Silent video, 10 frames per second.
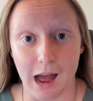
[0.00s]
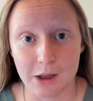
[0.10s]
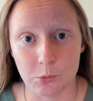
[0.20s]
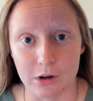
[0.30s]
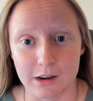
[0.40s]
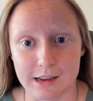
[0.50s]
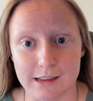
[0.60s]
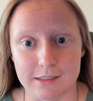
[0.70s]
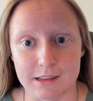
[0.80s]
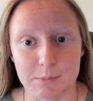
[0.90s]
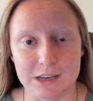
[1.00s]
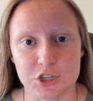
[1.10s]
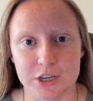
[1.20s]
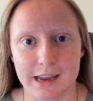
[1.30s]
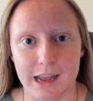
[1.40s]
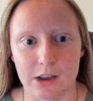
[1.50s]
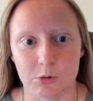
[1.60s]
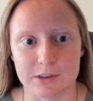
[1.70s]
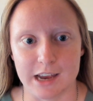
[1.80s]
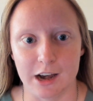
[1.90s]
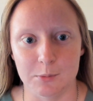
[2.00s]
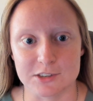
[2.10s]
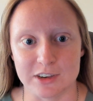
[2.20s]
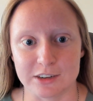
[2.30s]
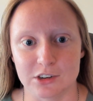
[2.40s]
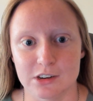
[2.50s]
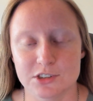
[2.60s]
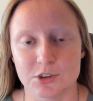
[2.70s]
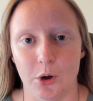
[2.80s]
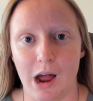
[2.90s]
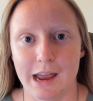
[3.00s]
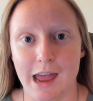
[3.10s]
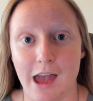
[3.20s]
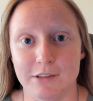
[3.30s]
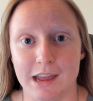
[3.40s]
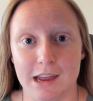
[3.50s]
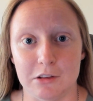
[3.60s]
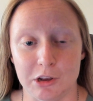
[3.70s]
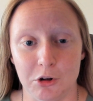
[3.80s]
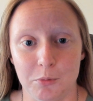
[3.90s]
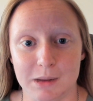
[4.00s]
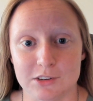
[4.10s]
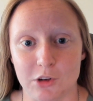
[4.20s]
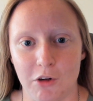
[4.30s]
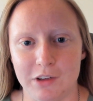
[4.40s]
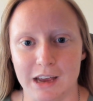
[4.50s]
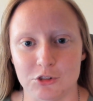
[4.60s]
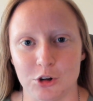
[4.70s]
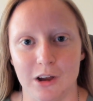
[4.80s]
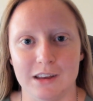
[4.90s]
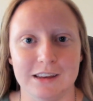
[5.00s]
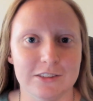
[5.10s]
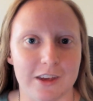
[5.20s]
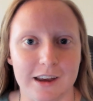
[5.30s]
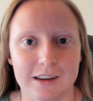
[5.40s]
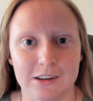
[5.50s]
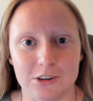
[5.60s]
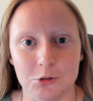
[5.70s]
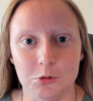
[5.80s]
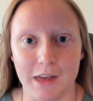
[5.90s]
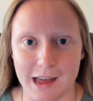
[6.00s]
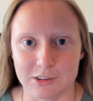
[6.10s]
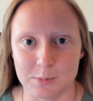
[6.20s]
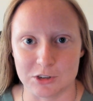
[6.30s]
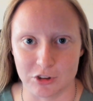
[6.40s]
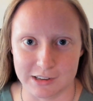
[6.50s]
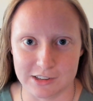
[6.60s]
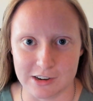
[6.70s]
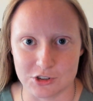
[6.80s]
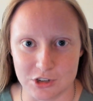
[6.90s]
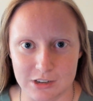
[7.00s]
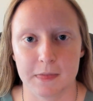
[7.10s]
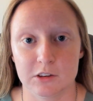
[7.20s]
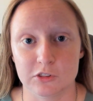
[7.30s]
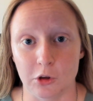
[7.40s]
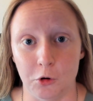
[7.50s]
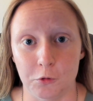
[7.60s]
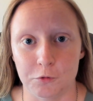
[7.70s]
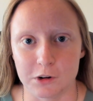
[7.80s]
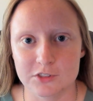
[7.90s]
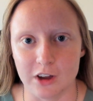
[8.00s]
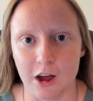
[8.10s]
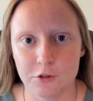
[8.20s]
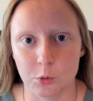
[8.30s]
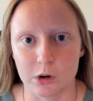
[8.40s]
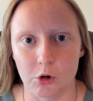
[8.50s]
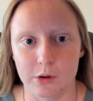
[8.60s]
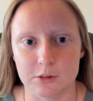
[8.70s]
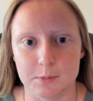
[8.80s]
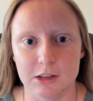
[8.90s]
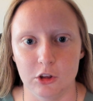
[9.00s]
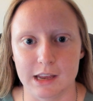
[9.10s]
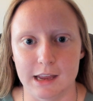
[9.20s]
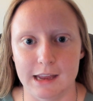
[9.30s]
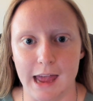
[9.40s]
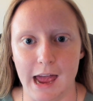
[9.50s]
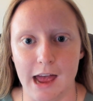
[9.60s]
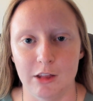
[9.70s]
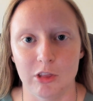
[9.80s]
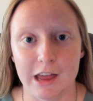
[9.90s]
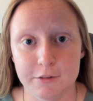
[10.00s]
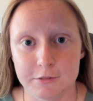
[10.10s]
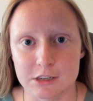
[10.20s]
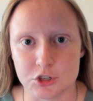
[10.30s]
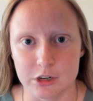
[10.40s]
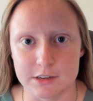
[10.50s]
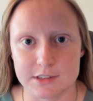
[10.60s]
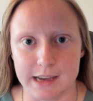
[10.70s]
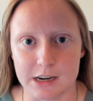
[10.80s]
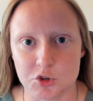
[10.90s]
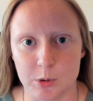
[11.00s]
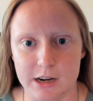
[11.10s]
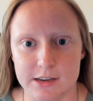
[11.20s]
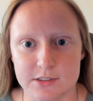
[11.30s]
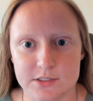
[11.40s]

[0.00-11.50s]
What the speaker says: I work in the pension and retirement sector, so I have a little bit of extra insight into that specialization. So first off, we're going to be looking at life insurance actuaries.